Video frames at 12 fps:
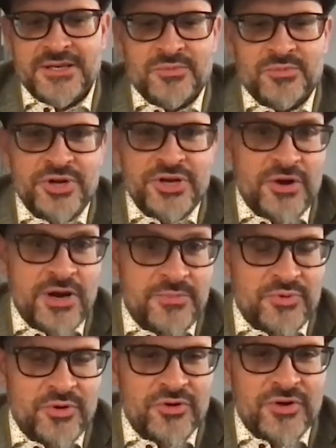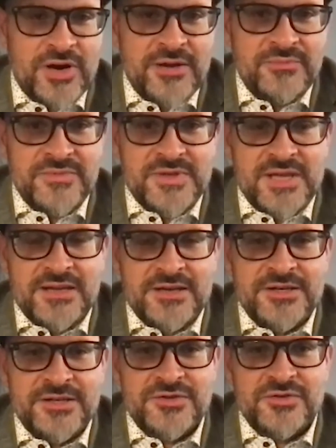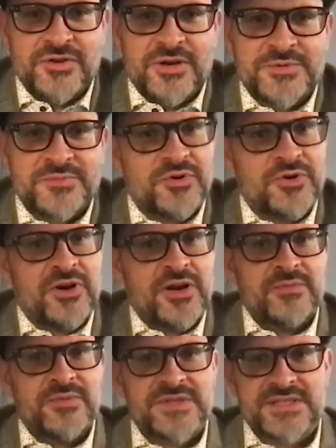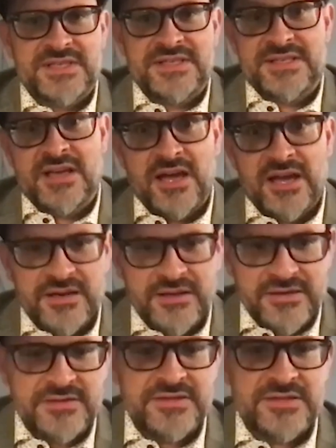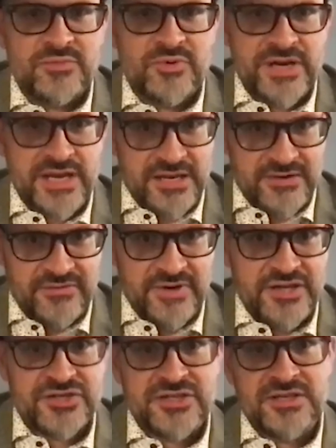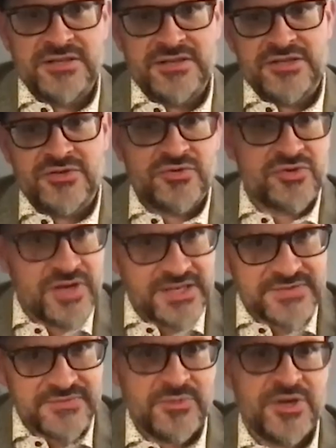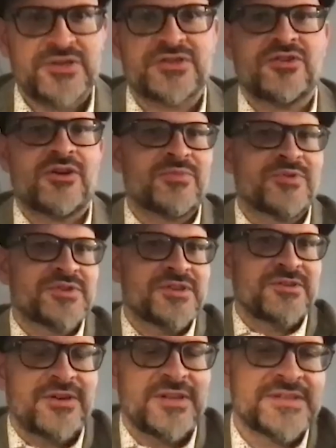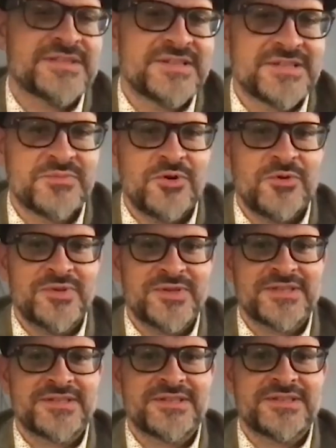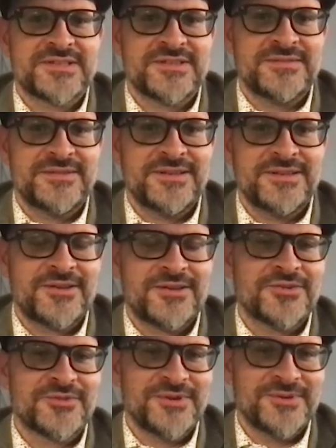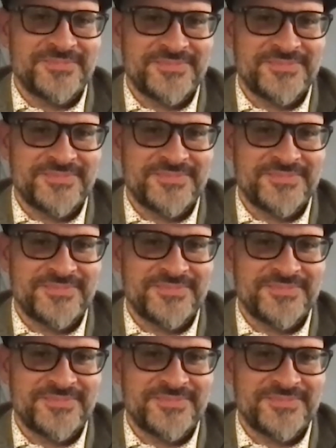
Pretty great program. Canada Digital Adoption Program is designed to bring innovation and digital transformation opportunities to small businesses in the country.